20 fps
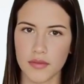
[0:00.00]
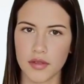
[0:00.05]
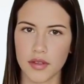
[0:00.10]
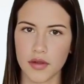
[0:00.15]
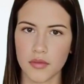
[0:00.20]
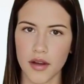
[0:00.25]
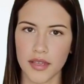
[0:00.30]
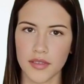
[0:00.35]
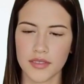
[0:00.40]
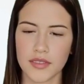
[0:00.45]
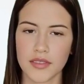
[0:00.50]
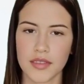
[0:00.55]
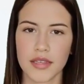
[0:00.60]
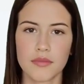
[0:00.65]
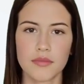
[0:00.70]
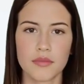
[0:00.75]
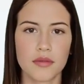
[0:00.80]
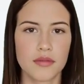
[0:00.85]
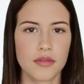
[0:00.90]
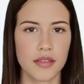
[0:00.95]

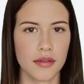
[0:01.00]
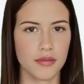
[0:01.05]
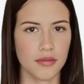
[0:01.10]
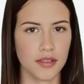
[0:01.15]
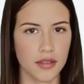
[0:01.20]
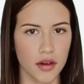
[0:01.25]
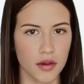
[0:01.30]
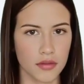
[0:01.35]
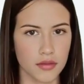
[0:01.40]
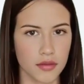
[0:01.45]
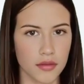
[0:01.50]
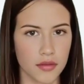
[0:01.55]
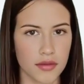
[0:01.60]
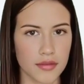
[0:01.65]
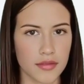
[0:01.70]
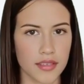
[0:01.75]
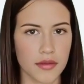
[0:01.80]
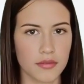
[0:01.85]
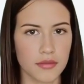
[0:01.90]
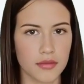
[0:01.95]
UST presents an
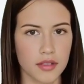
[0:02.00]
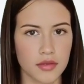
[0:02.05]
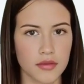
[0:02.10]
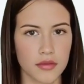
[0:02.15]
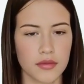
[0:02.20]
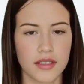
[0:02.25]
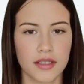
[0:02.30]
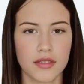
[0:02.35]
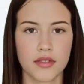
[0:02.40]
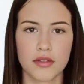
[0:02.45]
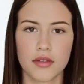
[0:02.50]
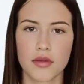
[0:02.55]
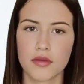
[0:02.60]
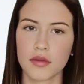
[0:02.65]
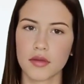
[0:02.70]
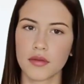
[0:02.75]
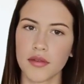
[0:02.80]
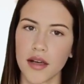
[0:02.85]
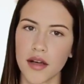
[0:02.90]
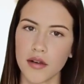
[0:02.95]
alternative to traditional
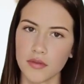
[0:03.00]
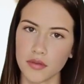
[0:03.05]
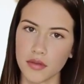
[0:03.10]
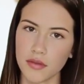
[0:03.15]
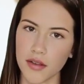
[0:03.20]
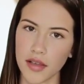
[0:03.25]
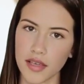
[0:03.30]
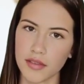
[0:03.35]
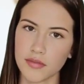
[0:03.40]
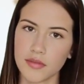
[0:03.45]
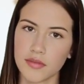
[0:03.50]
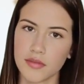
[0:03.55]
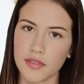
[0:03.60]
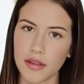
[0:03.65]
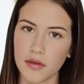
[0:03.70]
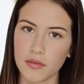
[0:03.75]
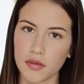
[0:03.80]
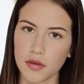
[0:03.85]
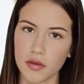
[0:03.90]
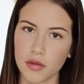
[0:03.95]
collateralized
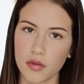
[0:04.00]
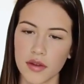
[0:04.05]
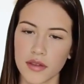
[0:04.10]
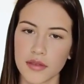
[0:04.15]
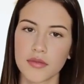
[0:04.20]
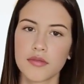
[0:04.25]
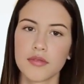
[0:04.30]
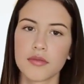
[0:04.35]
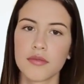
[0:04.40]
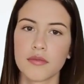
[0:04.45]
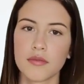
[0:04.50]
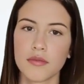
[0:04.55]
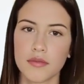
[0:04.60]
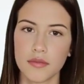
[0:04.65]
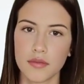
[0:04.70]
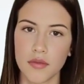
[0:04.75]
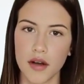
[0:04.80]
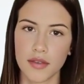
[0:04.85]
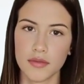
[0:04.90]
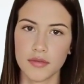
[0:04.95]
stablecoins,
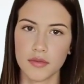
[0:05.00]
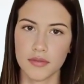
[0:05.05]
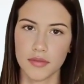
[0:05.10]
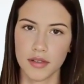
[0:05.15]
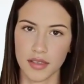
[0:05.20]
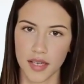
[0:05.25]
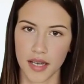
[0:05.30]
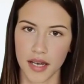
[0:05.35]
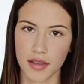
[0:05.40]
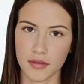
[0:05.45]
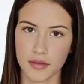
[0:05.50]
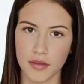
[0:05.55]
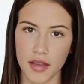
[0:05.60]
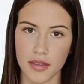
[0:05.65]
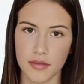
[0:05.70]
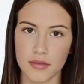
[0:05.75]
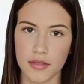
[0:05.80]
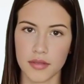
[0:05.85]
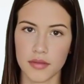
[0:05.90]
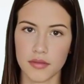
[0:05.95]
possibly
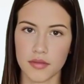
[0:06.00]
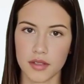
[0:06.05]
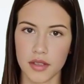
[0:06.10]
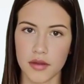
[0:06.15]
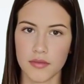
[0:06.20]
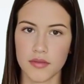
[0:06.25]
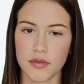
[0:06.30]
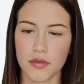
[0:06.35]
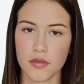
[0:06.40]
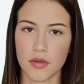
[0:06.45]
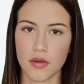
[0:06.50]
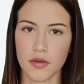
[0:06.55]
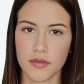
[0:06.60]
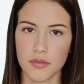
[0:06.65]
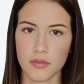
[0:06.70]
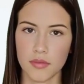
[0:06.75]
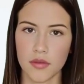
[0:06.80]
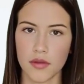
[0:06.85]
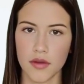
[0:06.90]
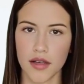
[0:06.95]
catalyzing a shift
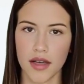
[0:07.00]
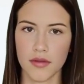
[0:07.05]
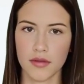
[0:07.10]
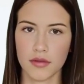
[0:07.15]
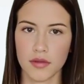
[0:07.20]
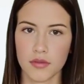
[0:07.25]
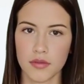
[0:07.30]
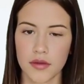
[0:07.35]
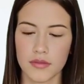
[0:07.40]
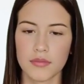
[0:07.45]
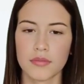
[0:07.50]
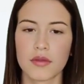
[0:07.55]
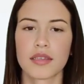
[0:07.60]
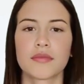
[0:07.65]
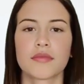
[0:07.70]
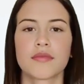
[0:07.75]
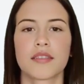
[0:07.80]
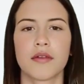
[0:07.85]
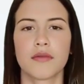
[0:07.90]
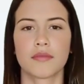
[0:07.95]
towards more
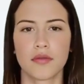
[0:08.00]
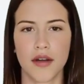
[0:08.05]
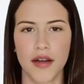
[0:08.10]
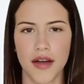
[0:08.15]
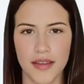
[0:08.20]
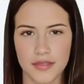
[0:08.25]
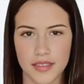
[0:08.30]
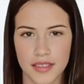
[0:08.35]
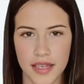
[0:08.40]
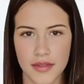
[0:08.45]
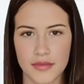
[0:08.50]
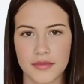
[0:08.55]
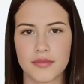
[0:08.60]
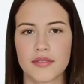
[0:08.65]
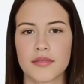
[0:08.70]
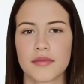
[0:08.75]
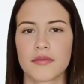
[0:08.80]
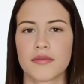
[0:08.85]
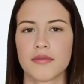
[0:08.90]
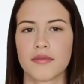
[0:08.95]
algorithmic stable
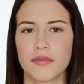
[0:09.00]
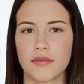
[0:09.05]
assets.